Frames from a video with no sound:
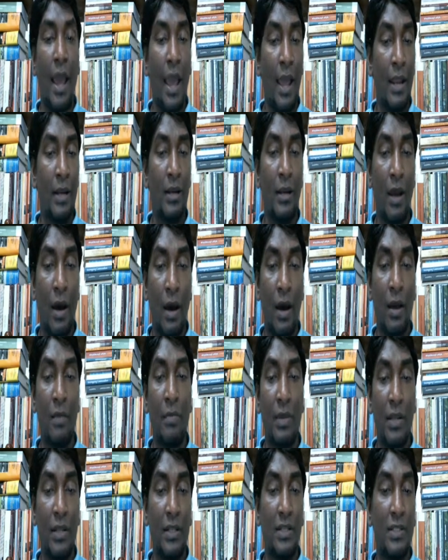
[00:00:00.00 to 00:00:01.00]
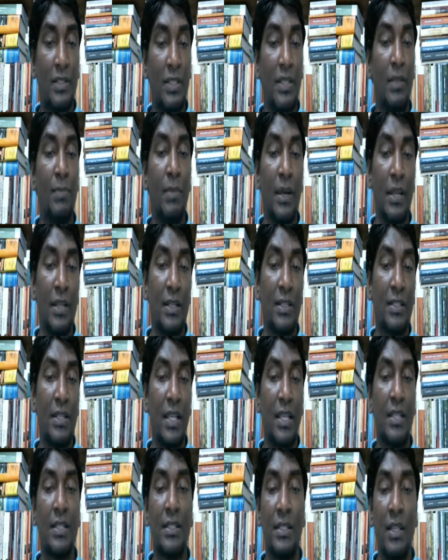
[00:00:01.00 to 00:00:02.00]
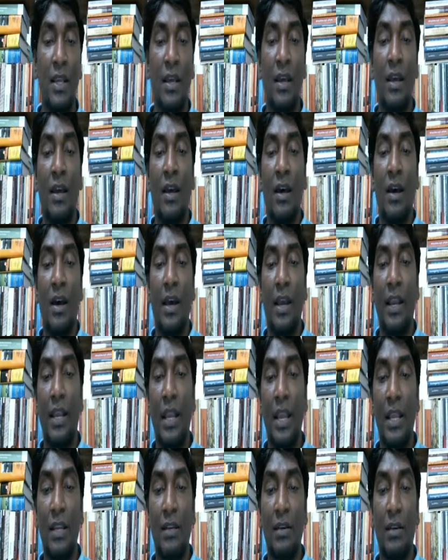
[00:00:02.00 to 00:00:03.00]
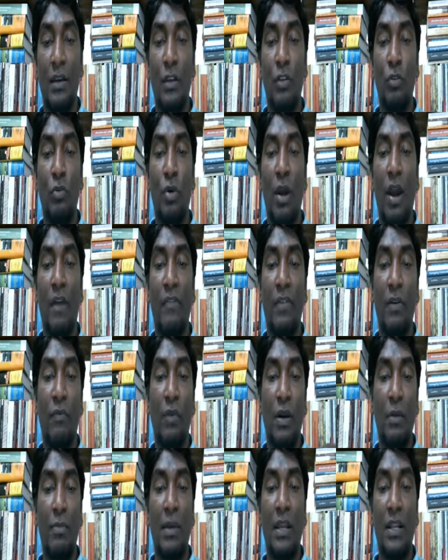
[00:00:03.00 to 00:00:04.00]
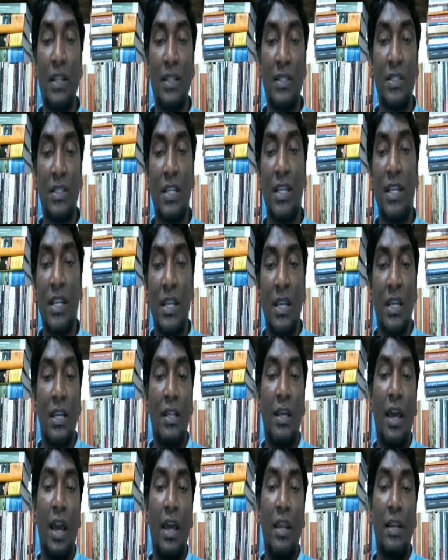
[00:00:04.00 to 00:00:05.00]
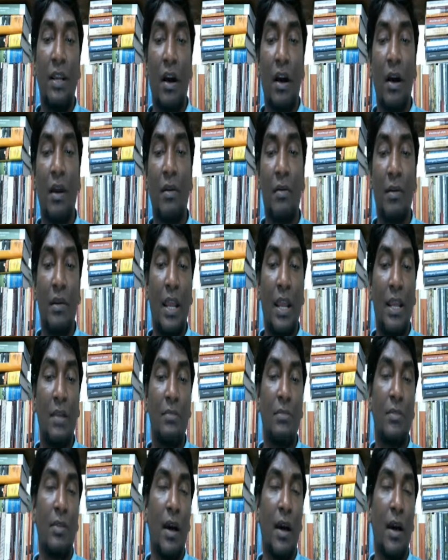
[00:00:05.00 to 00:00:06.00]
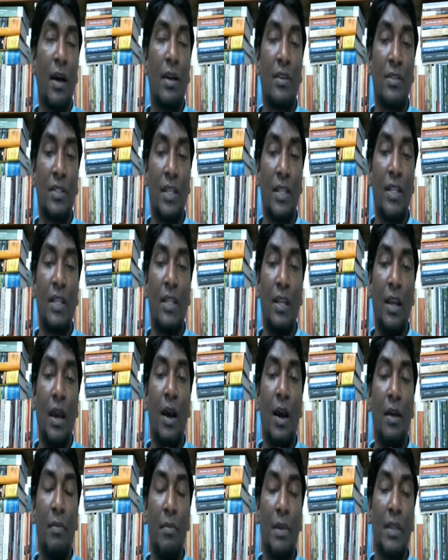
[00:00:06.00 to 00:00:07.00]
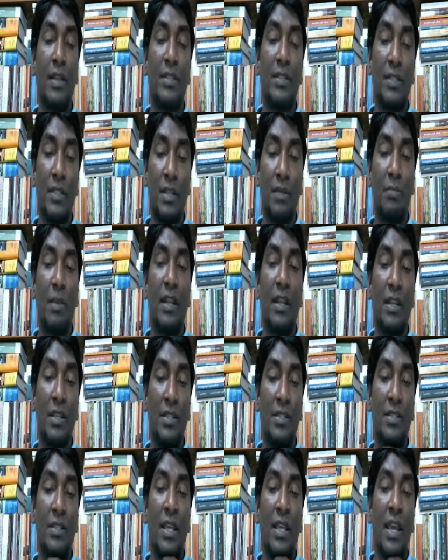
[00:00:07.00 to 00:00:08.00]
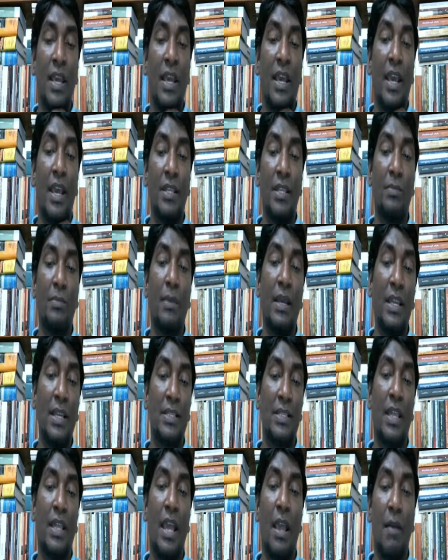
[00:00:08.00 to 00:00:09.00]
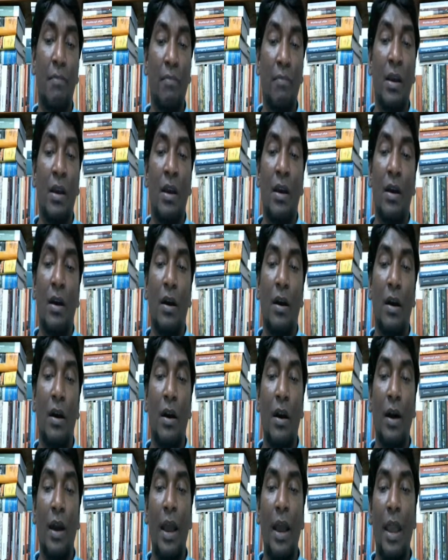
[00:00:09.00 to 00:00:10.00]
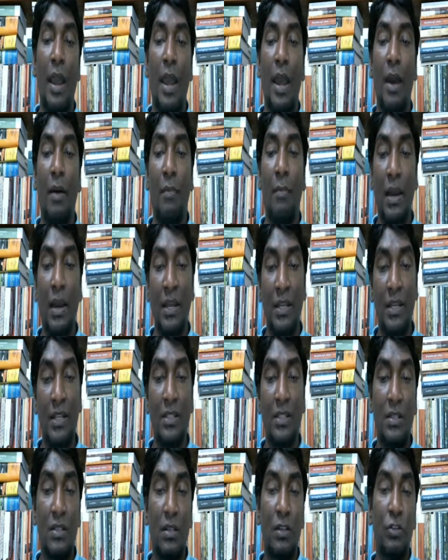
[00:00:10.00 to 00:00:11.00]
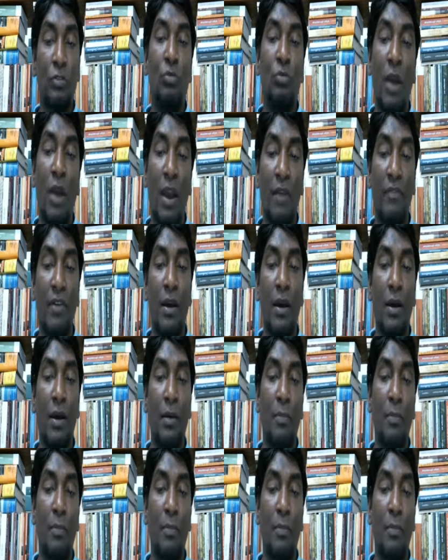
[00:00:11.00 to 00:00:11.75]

and r minus c minus s again you have a 1 minus t and r times rc r minus c minus s minus m uh, uh, minus you have a